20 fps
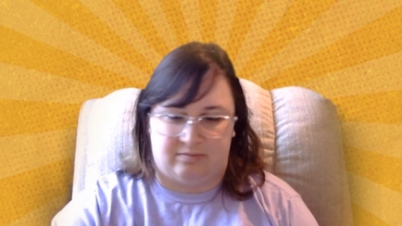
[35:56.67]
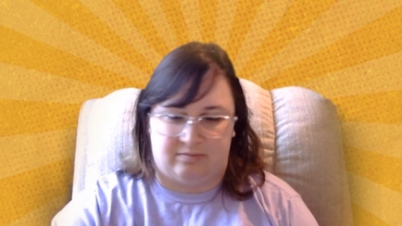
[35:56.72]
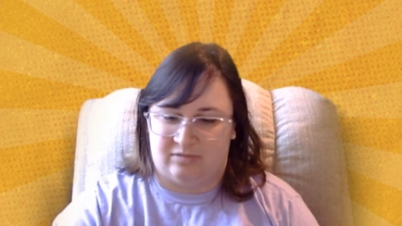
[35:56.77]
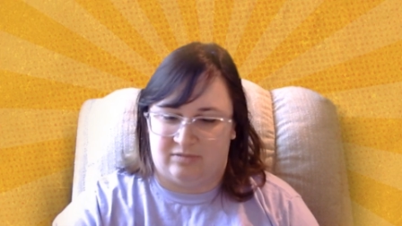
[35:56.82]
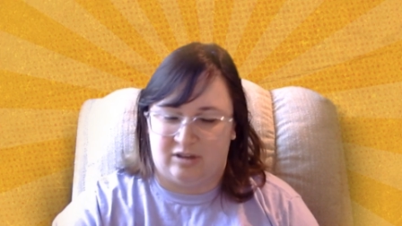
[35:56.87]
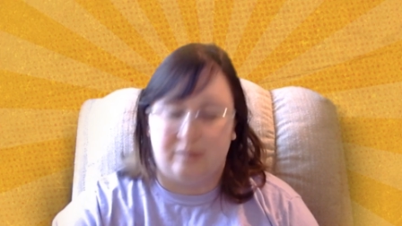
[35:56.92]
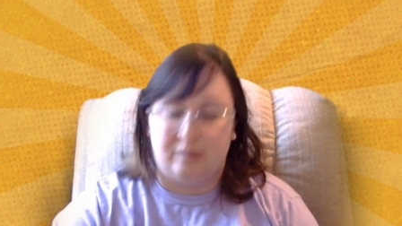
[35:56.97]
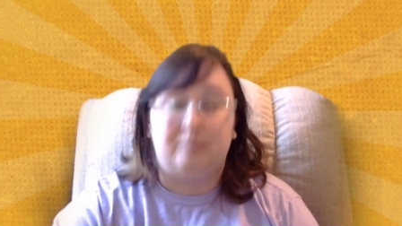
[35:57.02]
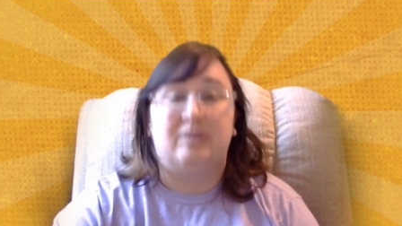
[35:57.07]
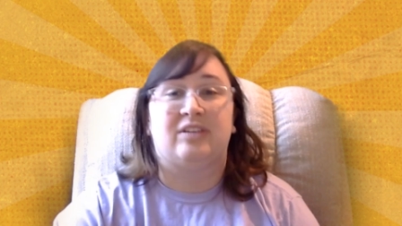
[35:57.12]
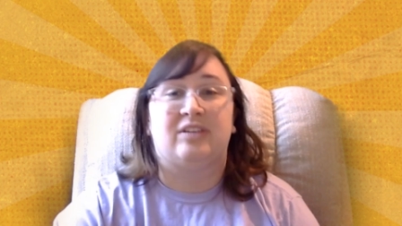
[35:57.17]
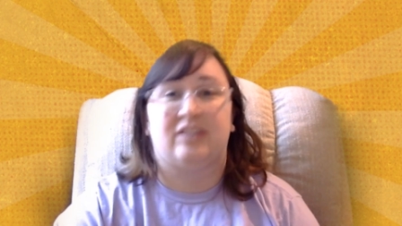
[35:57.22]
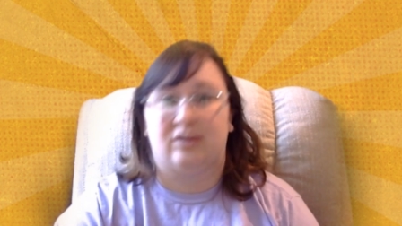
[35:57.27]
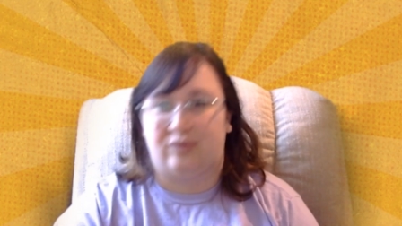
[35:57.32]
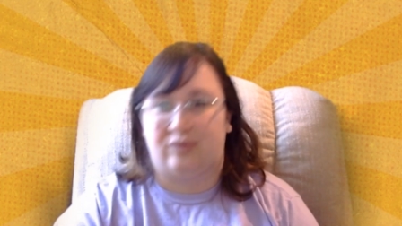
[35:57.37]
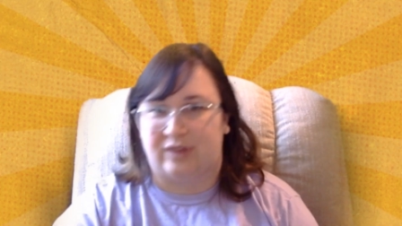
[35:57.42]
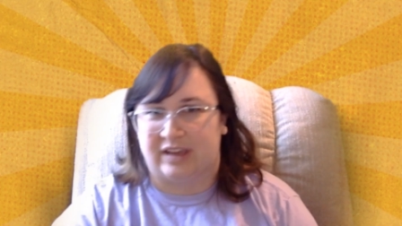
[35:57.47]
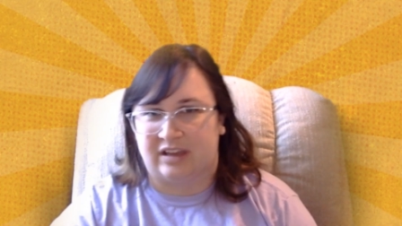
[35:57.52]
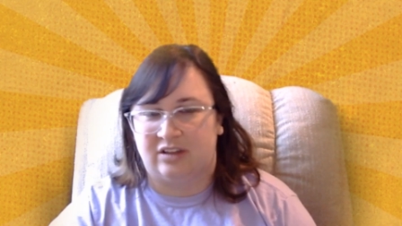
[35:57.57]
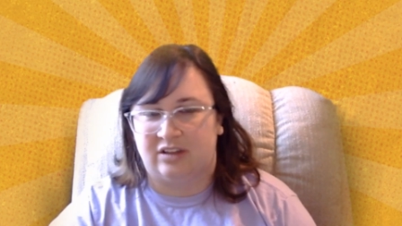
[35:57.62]

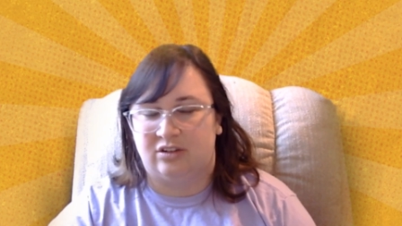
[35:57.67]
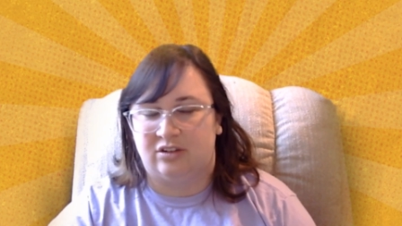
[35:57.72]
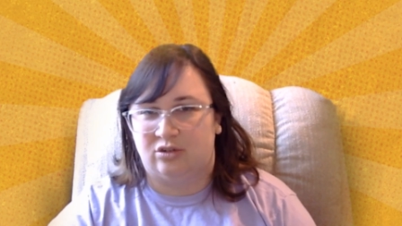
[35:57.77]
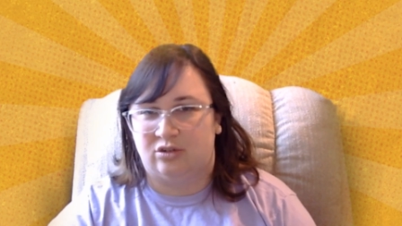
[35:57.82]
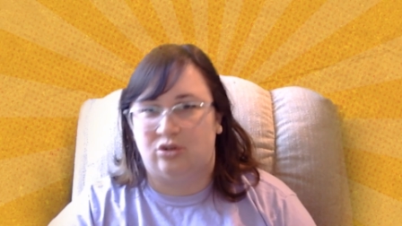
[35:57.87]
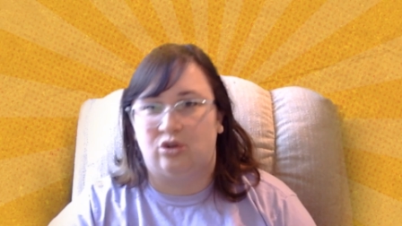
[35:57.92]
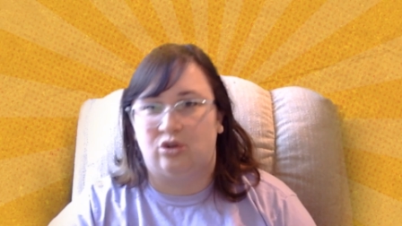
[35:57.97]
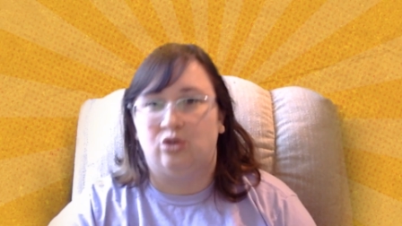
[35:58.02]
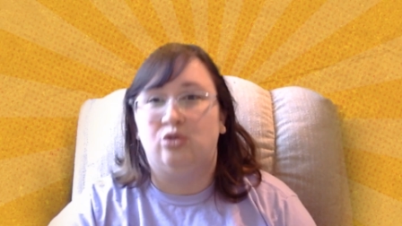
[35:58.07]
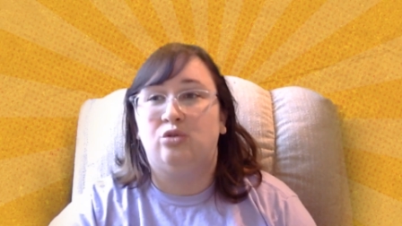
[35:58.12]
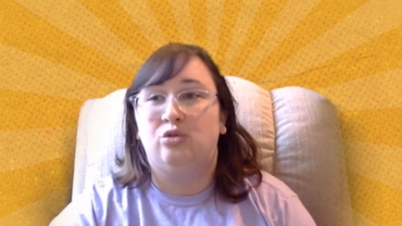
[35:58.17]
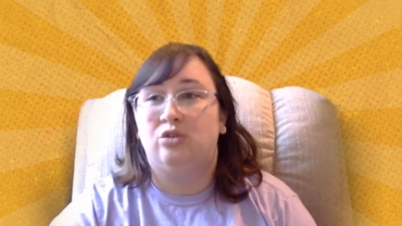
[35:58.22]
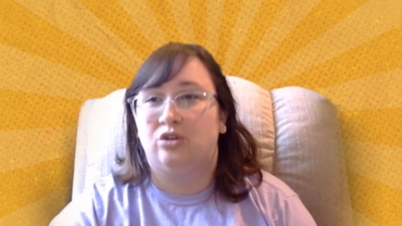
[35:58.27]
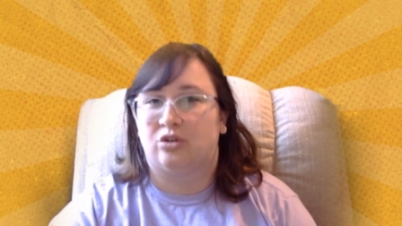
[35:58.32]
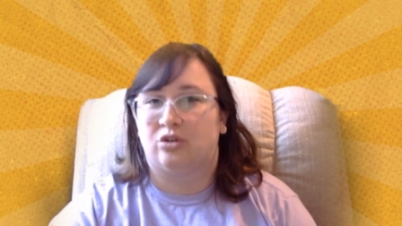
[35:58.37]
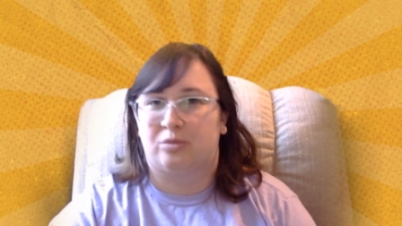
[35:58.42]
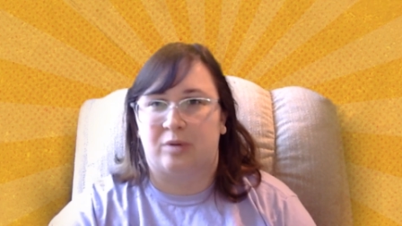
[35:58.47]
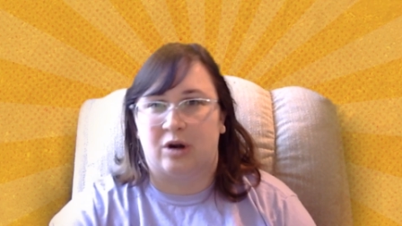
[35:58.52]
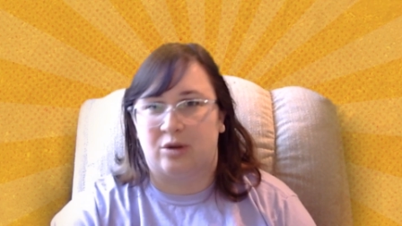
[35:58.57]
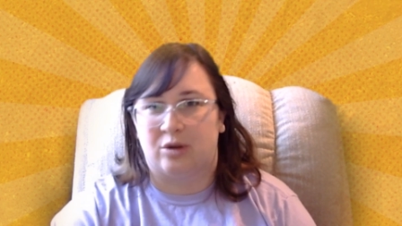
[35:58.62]
specific to
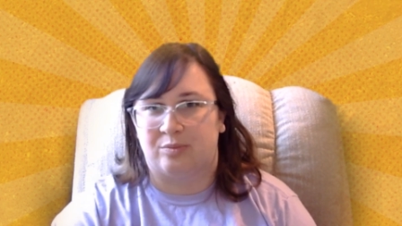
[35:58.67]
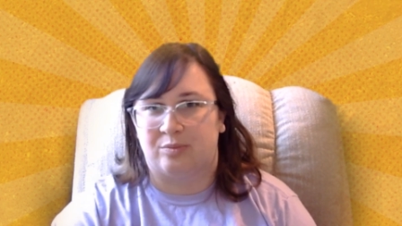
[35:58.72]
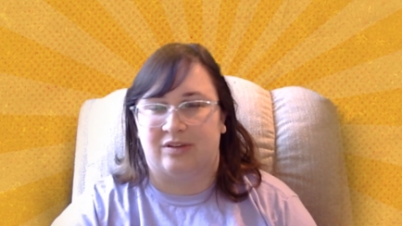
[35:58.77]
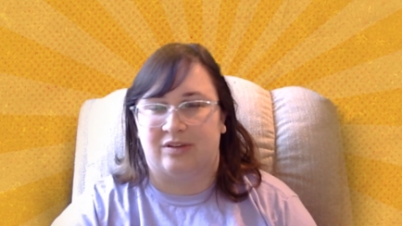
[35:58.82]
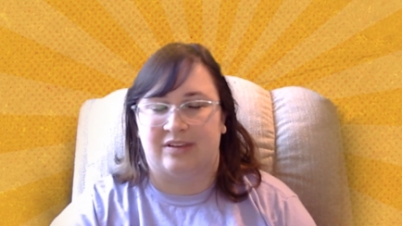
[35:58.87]
your purpose